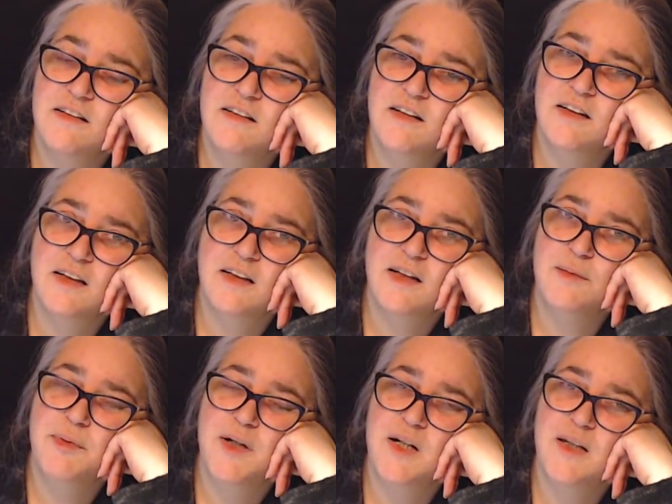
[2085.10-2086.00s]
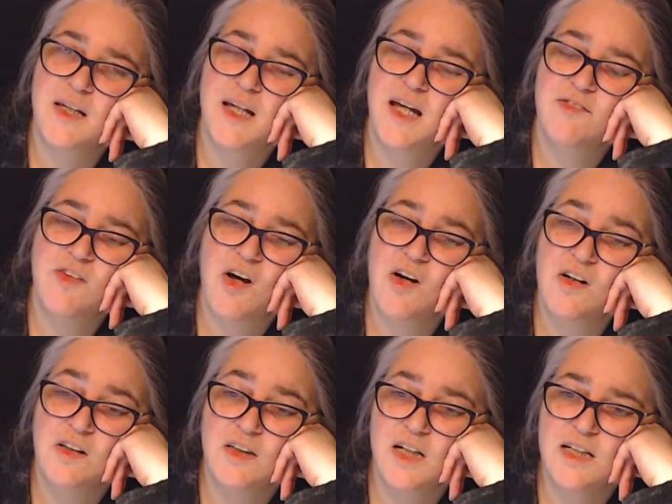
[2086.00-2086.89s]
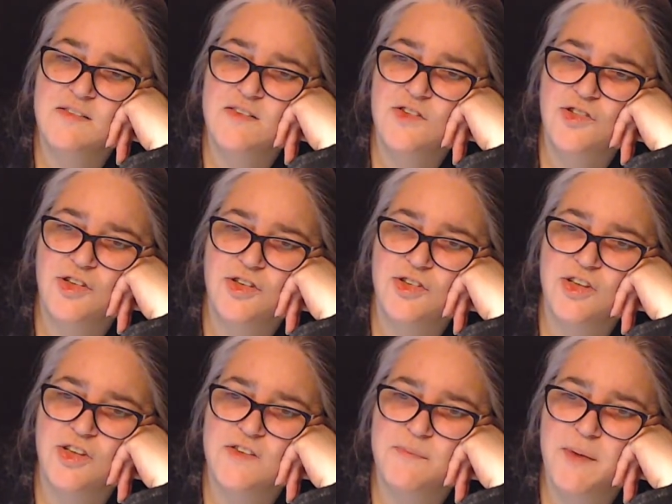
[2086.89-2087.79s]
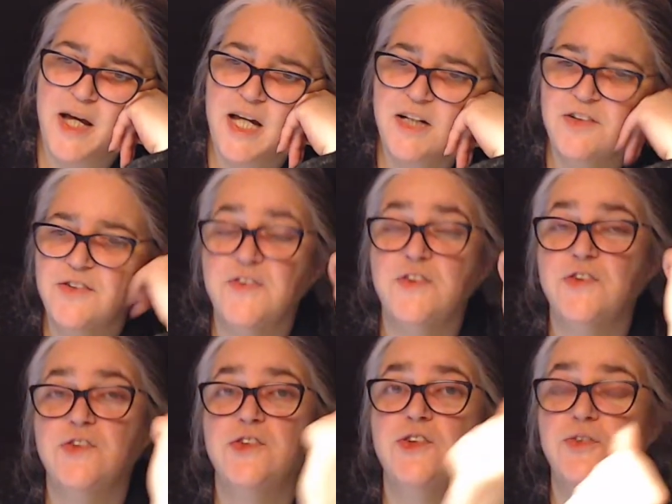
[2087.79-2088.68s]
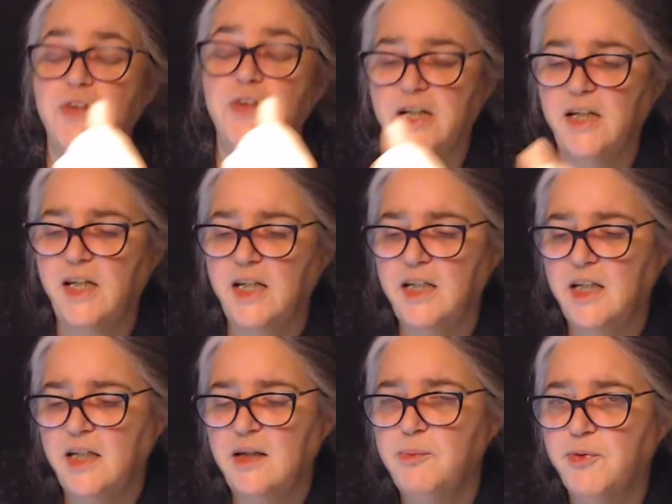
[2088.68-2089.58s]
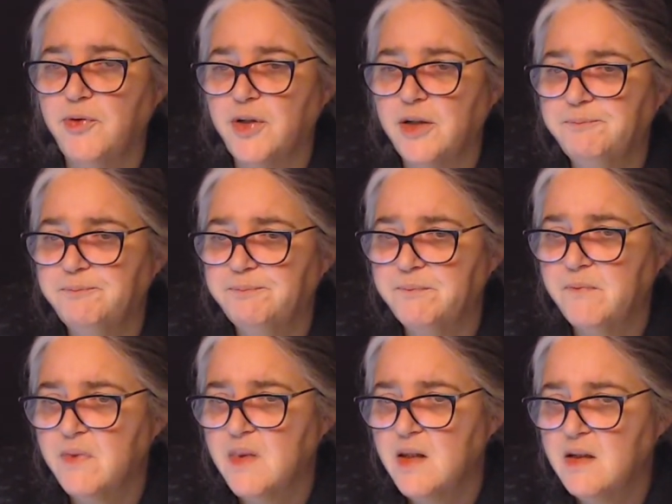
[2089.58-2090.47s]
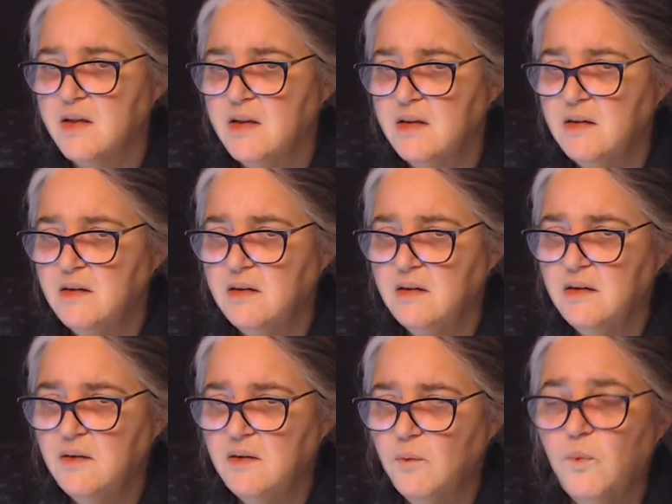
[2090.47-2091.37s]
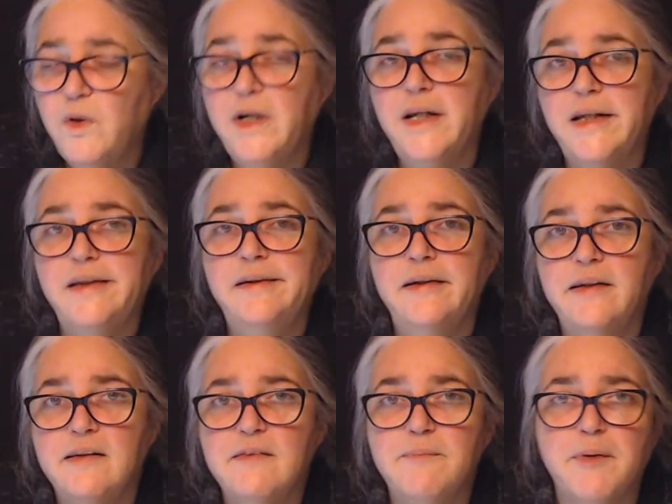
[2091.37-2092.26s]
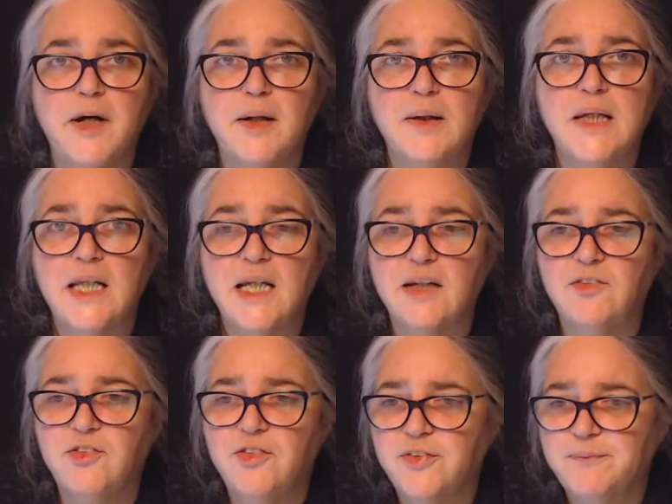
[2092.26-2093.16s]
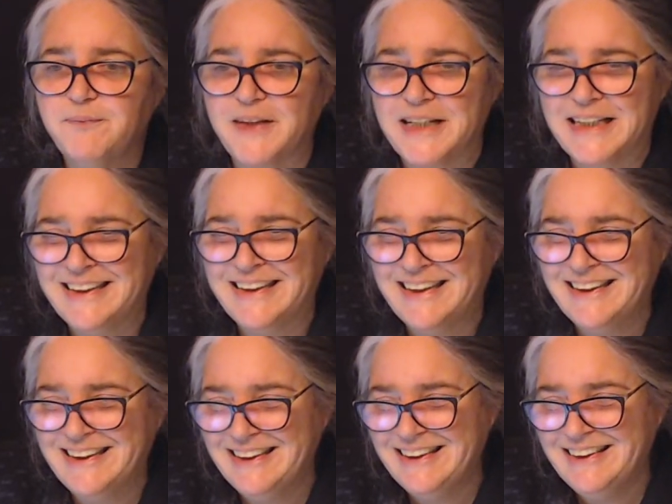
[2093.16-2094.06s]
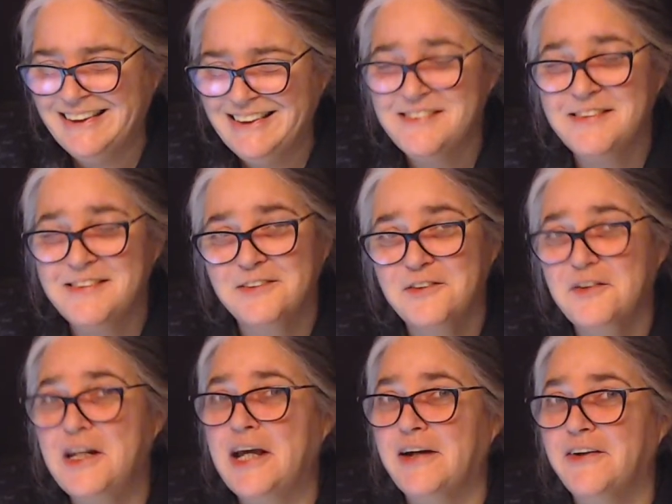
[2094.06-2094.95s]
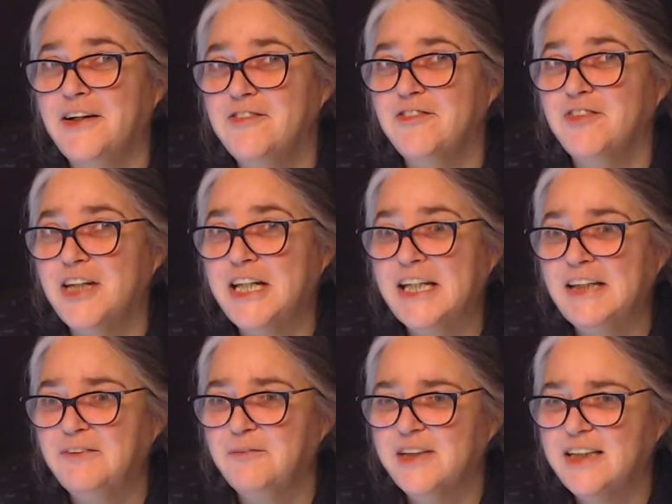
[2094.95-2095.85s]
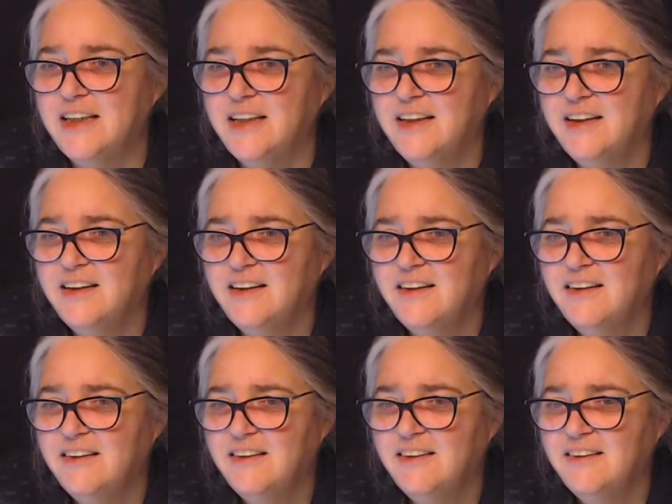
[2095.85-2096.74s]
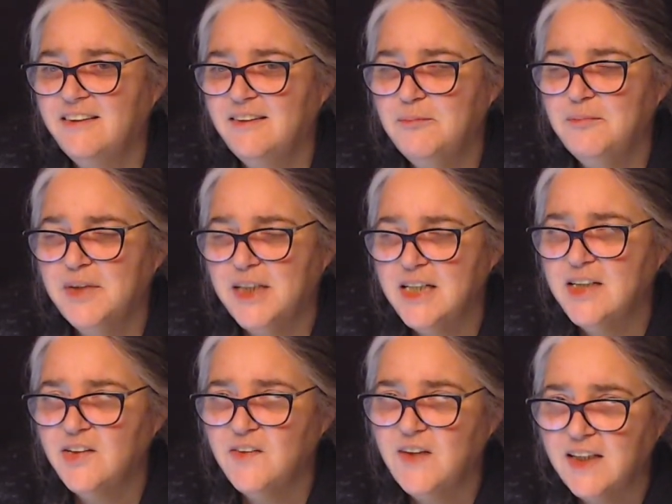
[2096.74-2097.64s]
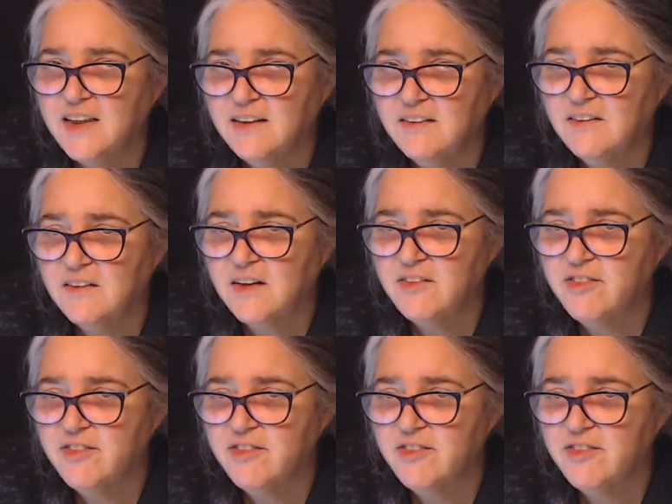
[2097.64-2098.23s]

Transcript: And I probably have all kinds of shirt dress patterns and do not need any more. One is probably enough. But now I have another one. But I do like the look of